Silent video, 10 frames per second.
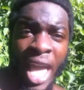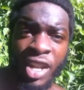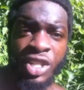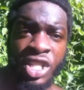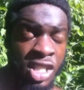
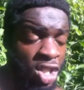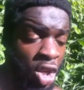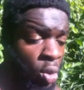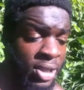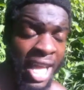energy to
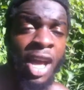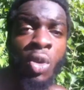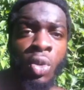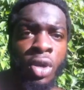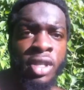go
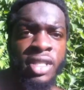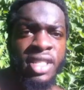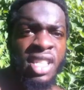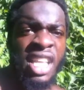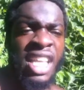
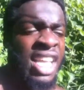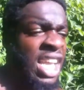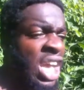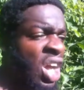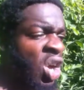downwards.
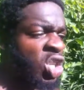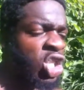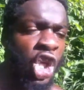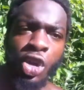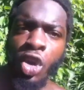
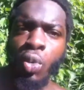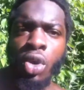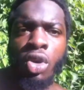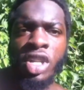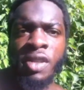Turn your
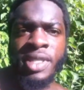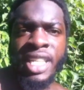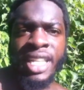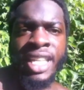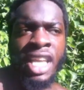world
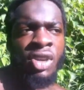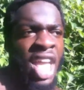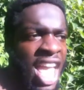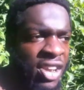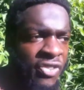upside
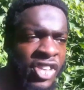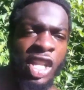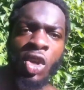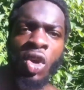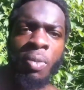down. I had a
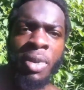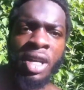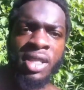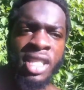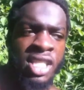video
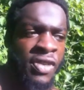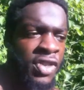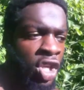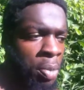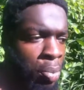about this,
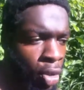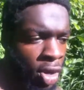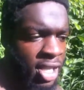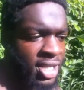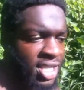of the
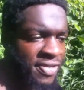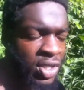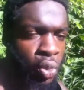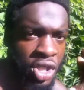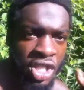importance
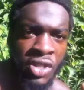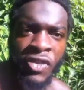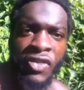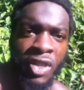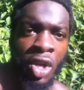of
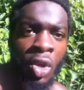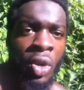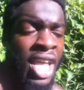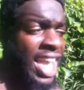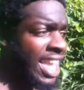switching the
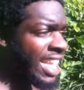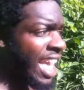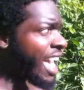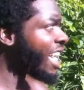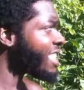flow.
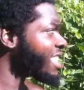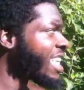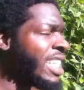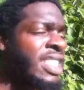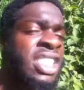And
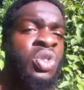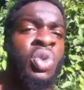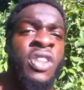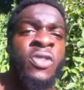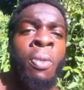guys, this
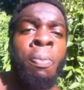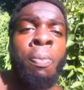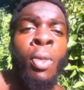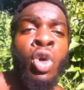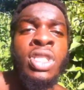is one of the
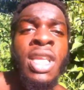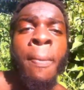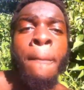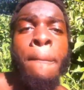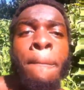most